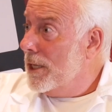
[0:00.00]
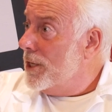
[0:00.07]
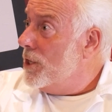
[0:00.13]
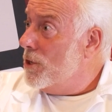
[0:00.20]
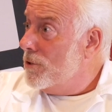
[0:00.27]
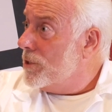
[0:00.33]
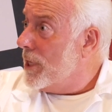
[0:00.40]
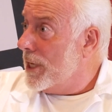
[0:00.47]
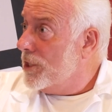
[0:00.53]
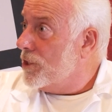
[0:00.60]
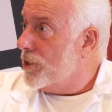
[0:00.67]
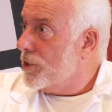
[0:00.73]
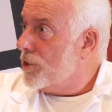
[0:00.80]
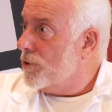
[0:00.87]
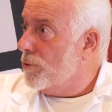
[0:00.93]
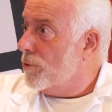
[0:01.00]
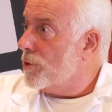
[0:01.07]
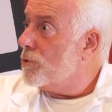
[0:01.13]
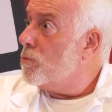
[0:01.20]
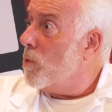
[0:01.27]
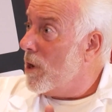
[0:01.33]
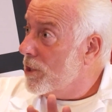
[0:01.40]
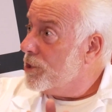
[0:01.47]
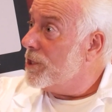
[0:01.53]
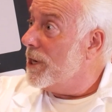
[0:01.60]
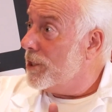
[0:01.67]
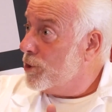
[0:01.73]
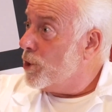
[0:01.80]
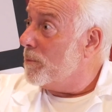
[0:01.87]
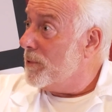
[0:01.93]
the newsagent stores whilst
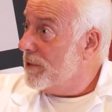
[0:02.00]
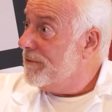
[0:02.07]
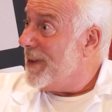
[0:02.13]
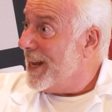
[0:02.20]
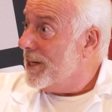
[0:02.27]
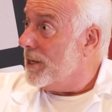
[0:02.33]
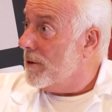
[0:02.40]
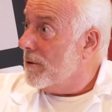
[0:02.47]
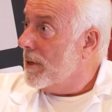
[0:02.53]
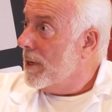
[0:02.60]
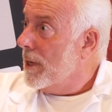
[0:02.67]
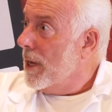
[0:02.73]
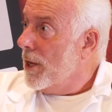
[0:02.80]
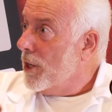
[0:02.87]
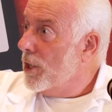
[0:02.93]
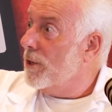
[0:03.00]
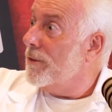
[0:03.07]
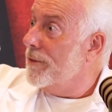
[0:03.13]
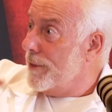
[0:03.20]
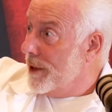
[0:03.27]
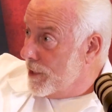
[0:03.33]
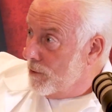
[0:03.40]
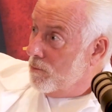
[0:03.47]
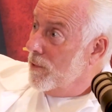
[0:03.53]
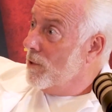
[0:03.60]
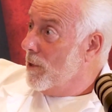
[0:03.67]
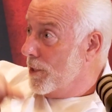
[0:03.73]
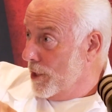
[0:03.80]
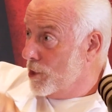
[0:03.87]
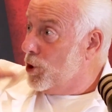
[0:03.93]
they're at top of the value. We're
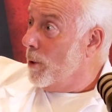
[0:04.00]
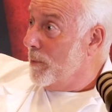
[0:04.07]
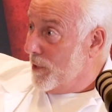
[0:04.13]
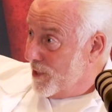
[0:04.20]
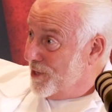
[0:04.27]
at the top of the